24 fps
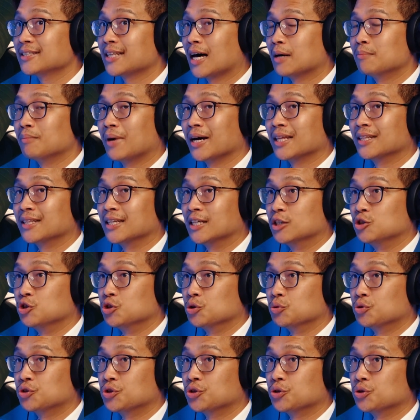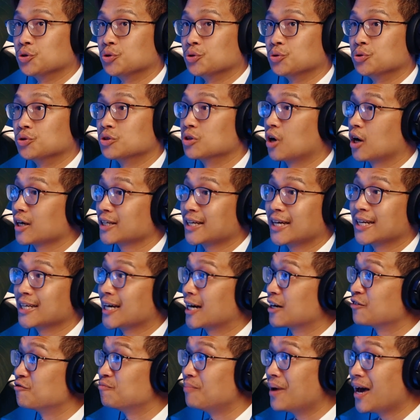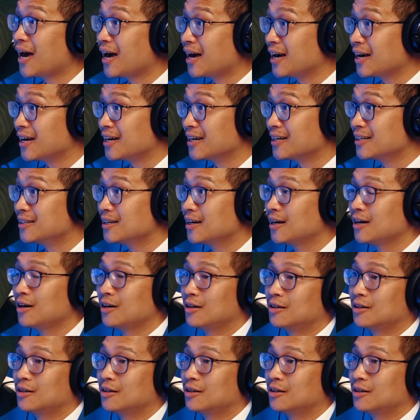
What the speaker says: that might lead you to not getting out of bed,